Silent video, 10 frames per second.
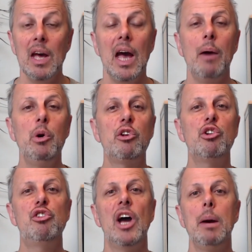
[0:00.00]
And with
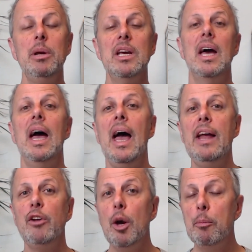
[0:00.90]
Kajabi
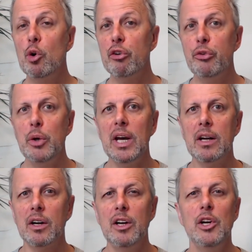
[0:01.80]
and UpCourse
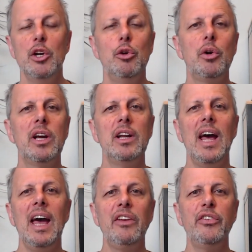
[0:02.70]
together, you can
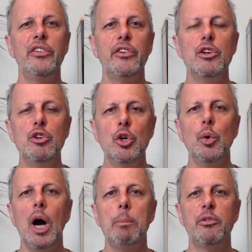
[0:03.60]
access new
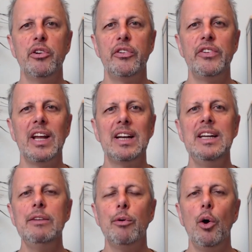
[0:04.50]
options that
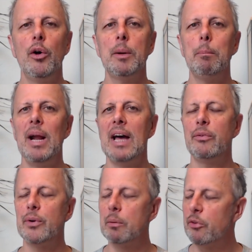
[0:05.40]
leave other
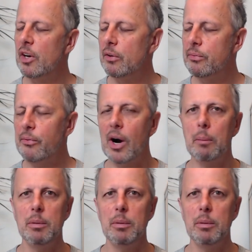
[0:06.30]
platforms far